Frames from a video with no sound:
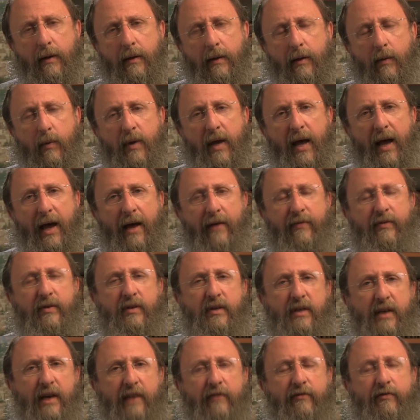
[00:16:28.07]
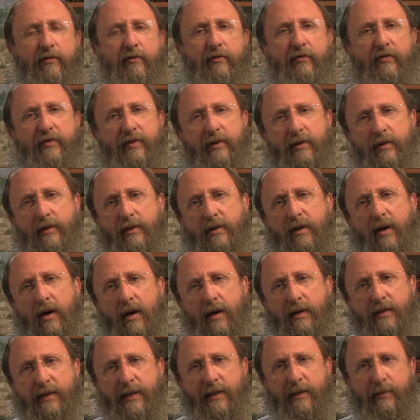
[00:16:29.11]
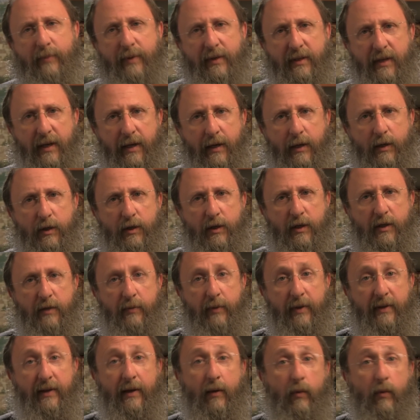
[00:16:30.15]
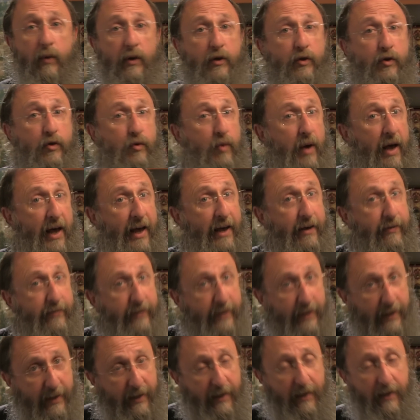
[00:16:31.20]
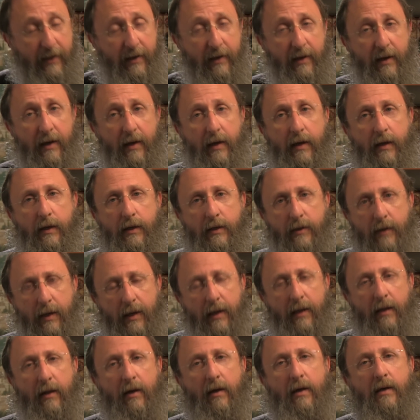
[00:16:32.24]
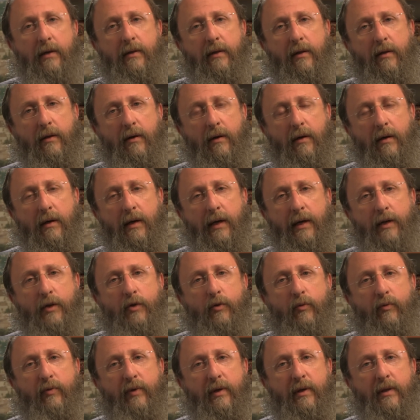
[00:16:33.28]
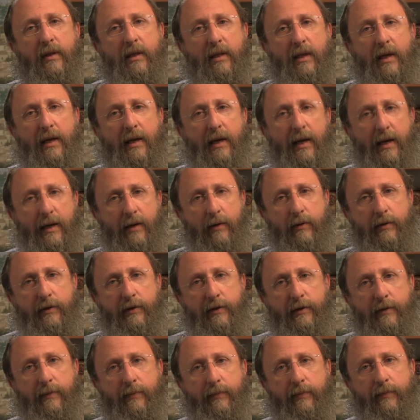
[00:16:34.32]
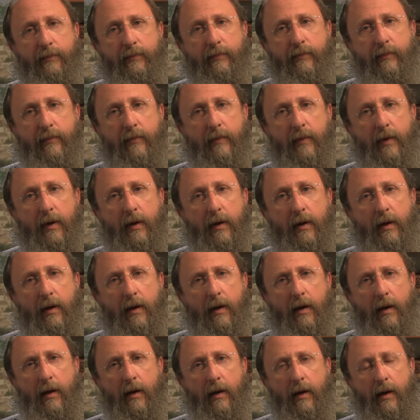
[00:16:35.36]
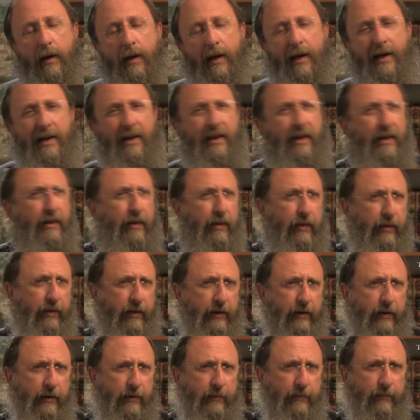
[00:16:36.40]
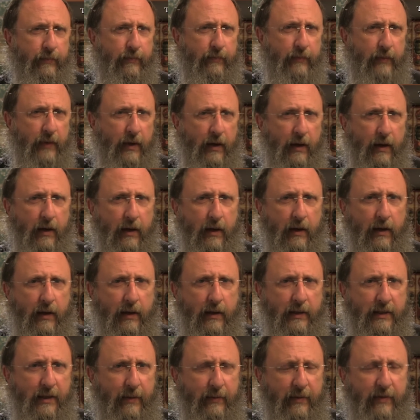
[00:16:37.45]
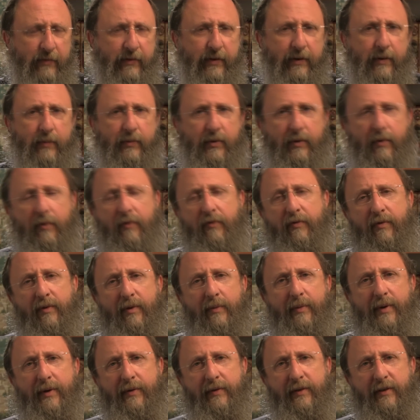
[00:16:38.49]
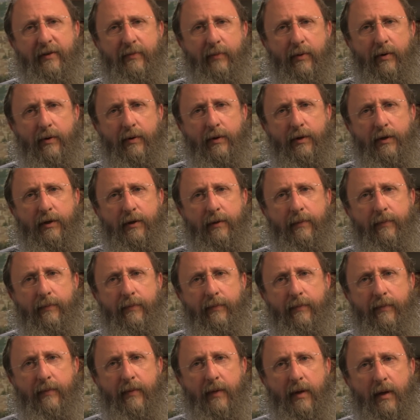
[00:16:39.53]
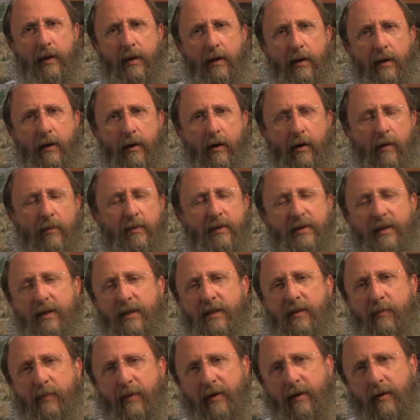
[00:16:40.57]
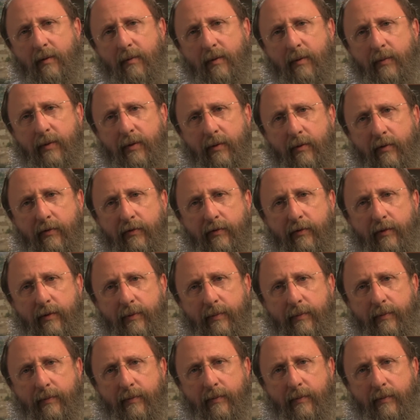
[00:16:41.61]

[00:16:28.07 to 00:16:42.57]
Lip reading: That we haven't yet fulfilled God's expectations, but that we do have the key to unlock the lock and to bring the light out. And another thing, something very beautiful about this parasha, almost unspeakably beautiful.